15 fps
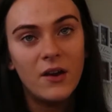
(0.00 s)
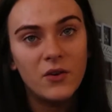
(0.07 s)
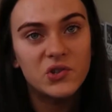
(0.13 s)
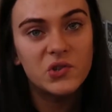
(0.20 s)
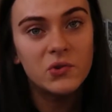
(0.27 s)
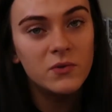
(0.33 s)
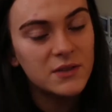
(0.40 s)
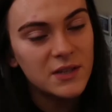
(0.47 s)
I
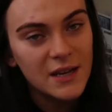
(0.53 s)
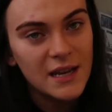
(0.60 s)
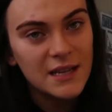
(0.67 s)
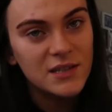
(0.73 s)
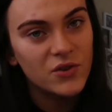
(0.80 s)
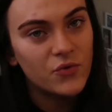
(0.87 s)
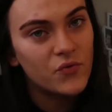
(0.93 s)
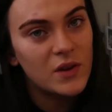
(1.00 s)
also donate
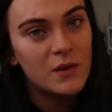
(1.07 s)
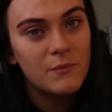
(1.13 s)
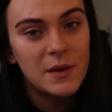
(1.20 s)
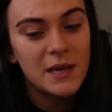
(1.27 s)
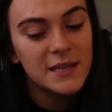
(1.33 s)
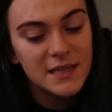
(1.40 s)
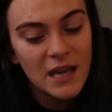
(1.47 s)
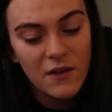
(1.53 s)
to
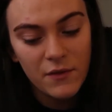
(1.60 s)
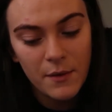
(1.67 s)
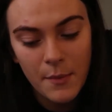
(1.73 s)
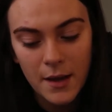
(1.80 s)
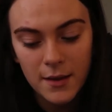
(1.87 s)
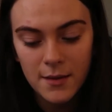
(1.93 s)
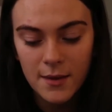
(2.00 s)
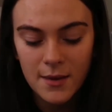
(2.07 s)
Greenpeace every
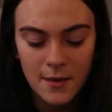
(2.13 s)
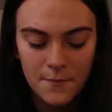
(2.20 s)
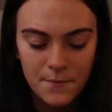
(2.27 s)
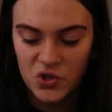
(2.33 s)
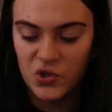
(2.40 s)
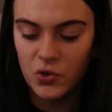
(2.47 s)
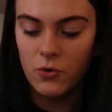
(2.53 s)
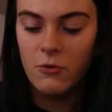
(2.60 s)
month,
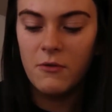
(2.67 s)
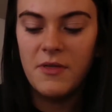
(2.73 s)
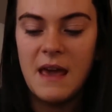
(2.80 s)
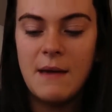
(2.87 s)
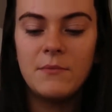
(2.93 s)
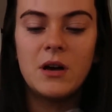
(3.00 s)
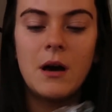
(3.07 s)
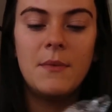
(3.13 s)
so
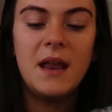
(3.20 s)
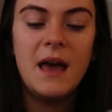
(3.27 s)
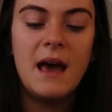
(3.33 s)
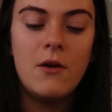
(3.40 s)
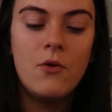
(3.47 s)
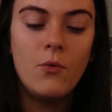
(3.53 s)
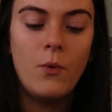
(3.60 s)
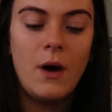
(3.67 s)
them coming
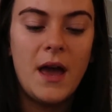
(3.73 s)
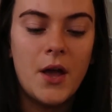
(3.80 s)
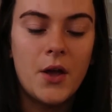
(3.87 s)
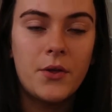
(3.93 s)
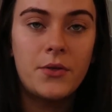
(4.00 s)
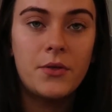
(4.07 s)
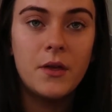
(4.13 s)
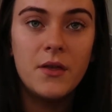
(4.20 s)
out
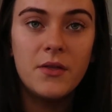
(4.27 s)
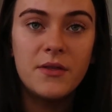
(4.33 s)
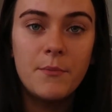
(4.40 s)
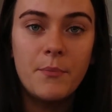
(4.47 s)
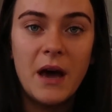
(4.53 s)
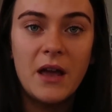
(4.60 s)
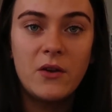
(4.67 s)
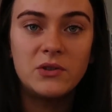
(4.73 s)
with the
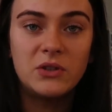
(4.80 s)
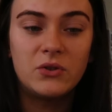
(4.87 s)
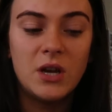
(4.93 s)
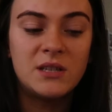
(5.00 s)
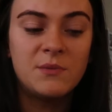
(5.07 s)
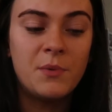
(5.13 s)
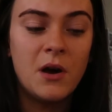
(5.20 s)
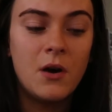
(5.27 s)

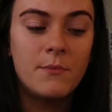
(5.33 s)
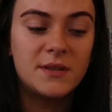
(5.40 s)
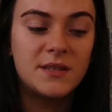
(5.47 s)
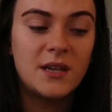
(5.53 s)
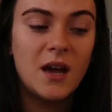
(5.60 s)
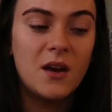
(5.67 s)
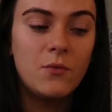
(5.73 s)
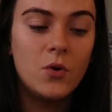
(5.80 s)
biodegradable
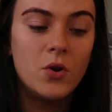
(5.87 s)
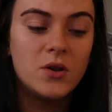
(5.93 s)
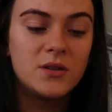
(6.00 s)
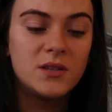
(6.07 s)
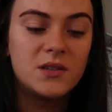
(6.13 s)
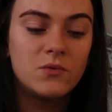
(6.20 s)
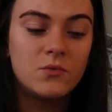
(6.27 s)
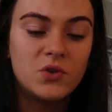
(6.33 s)
mascara
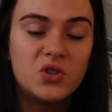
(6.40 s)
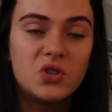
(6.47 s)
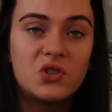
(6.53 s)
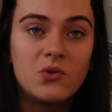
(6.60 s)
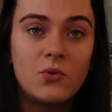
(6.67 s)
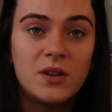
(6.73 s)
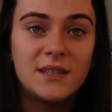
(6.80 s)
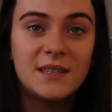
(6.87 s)
ones was
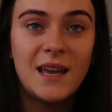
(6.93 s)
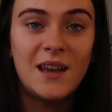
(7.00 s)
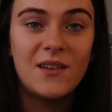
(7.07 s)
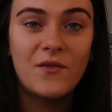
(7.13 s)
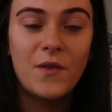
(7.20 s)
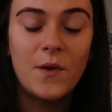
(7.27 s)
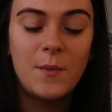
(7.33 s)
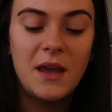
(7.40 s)
so exciting
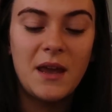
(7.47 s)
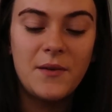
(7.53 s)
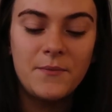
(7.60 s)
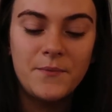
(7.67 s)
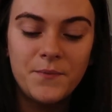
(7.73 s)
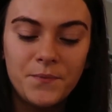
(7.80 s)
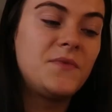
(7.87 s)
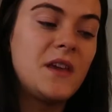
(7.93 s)
for me.
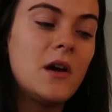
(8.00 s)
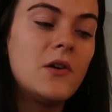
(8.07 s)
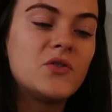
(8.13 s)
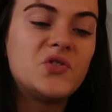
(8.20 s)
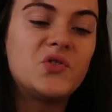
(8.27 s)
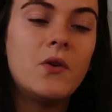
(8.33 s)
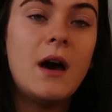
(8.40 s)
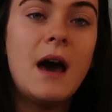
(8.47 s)
They
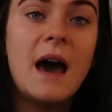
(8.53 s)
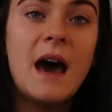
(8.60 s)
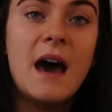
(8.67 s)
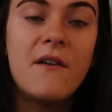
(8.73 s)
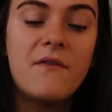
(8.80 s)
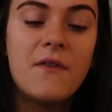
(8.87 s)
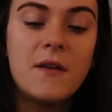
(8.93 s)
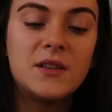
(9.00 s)
also
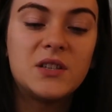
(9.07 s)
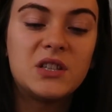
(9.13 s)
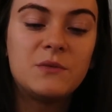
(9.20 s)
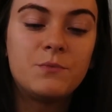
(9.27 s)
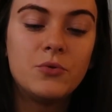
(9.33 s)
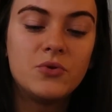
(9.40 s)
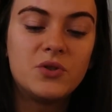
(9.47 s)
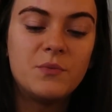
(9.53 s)
have
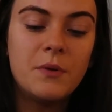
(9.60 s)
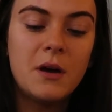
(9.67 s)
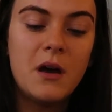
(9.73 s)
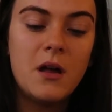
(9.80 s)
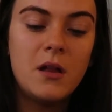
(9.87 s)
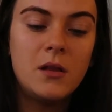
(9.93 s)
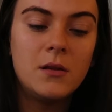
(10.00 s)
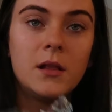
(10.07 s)

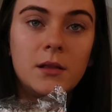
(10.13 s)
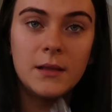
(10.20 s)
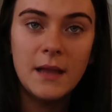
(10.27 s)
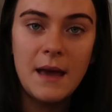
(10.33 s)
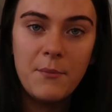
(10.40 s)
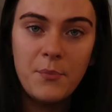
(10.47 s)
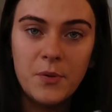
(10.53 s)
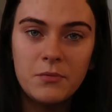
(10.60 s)
disposable
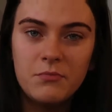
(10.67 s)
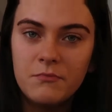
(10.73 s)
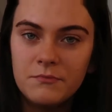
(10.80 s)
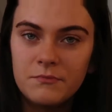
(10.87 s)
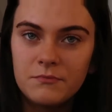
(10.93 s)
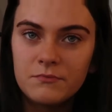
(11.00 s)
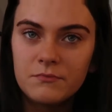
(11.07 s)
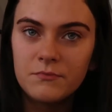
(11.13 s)
lip
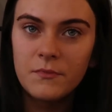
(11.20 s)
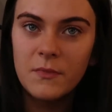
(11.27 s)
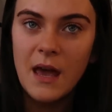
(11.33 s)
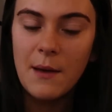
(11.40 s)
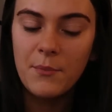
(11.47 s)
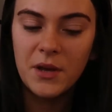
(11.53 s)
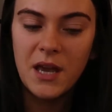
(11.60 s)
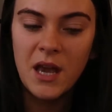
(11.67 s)

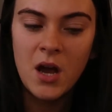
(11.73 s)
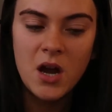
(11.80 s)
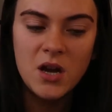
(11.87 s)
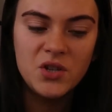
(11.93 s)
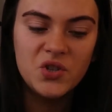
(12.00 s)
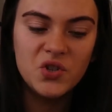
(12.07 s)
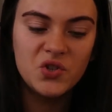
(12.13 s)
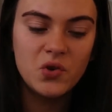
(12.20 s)

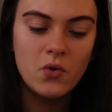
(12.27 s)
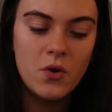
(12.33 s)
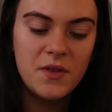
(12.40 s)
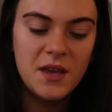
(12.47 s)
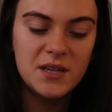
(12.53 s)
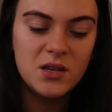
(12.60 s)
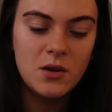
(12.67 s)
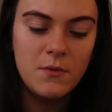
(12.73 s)
applicators, so
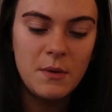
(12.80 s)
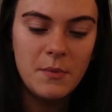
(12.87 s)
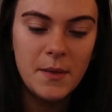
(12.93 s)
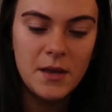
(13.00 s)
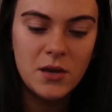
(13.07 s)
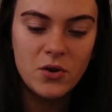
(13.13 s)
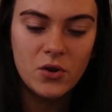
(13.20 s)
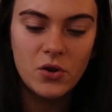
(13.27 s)
these are a wee bit
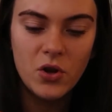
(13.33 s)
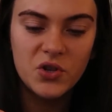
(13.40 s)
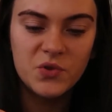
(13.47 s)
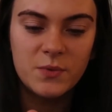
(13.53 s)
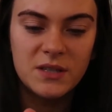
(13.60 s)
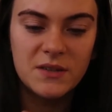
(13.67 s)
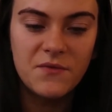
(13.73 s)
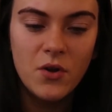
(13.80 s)
like your gloss
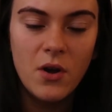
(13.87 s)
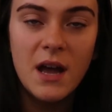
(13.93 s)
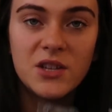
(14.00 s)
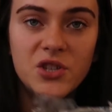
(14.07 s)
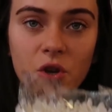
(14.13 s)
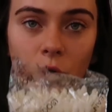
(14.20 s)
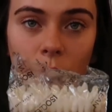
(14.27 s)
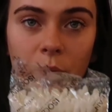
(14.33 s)
ones. I've not
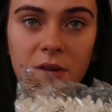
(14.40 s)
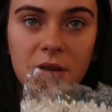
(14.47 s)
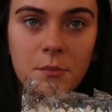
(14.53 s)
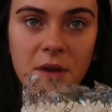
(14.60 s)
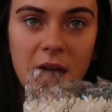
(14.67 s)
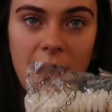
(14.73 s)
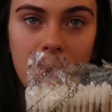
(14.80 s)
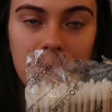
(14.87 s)
actually opened them
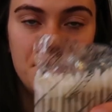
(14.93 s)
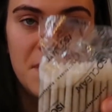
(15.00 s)
yet.